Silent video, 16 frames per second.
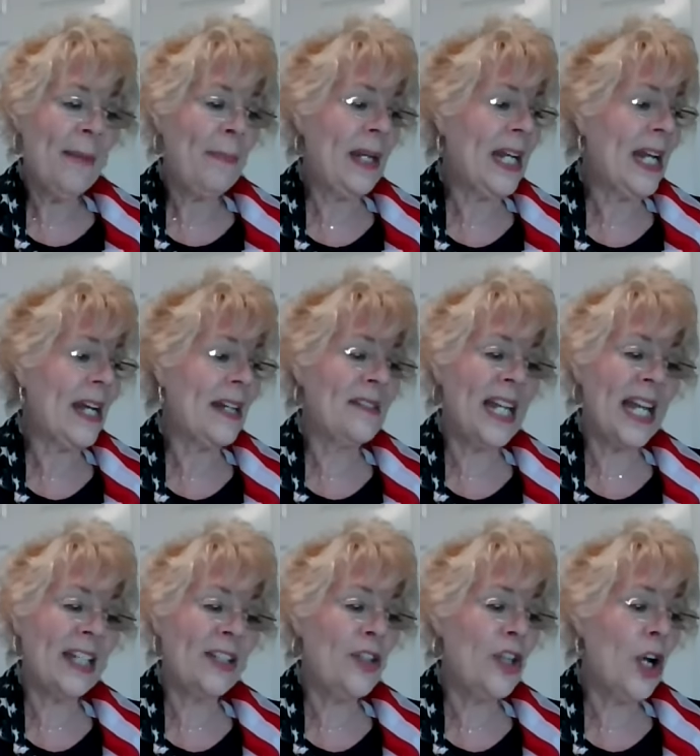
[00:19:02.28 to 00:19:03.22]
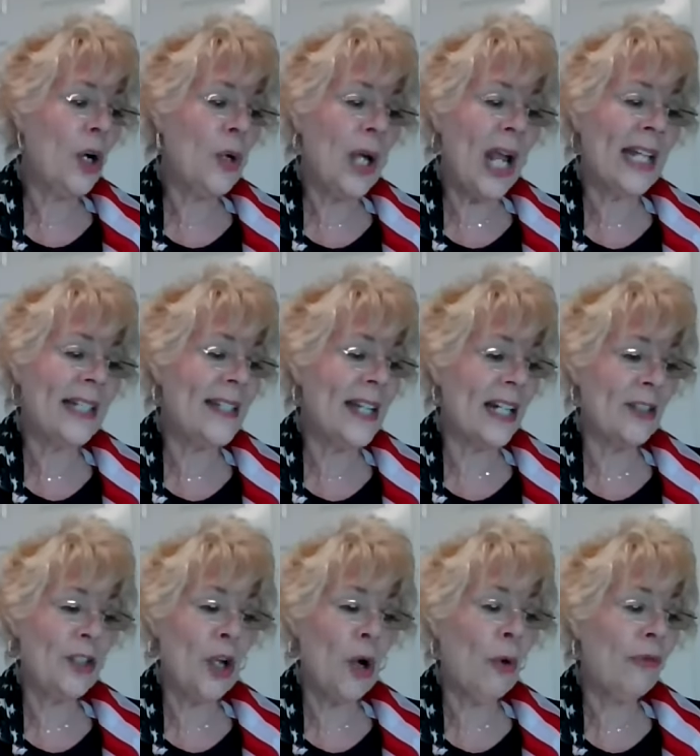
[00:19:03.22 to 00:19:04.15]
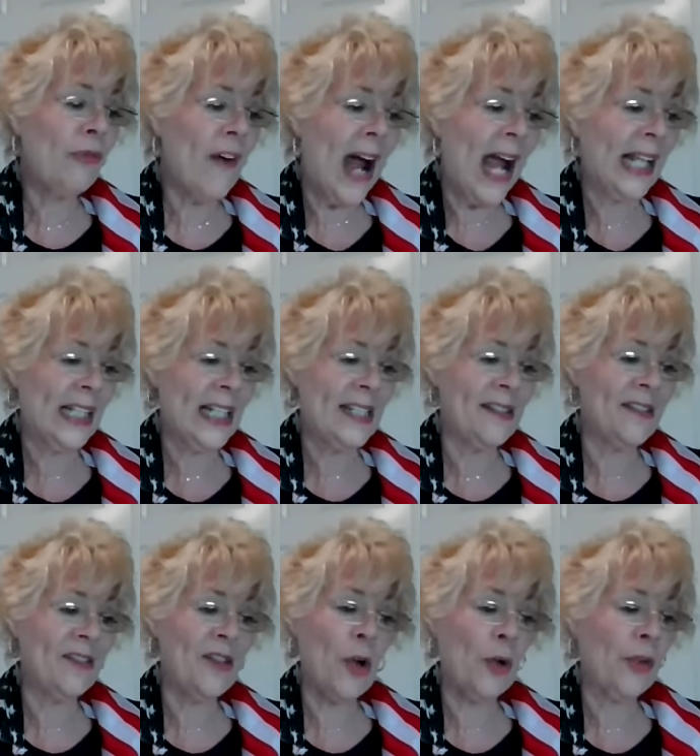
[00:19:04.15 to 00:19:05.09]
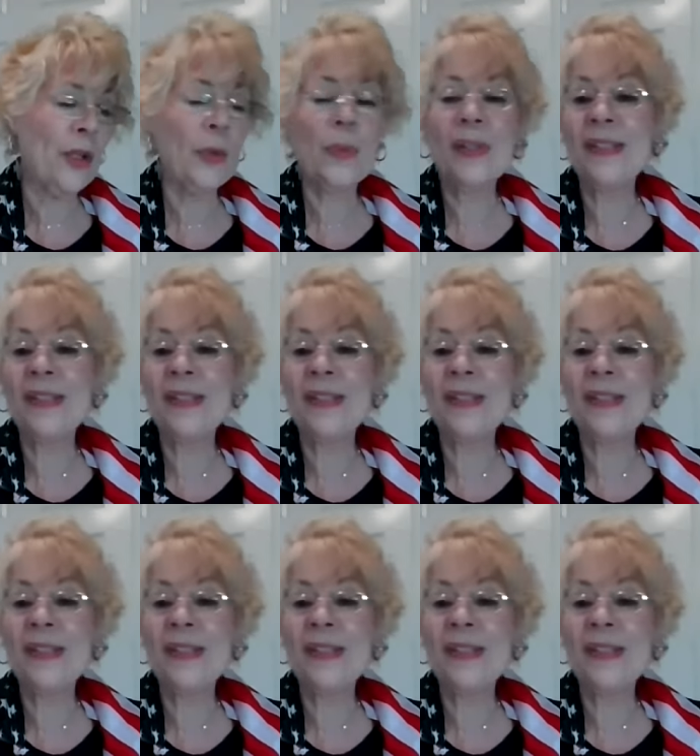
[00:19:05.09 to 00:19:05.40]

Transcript: because he had no had done no violence, nor there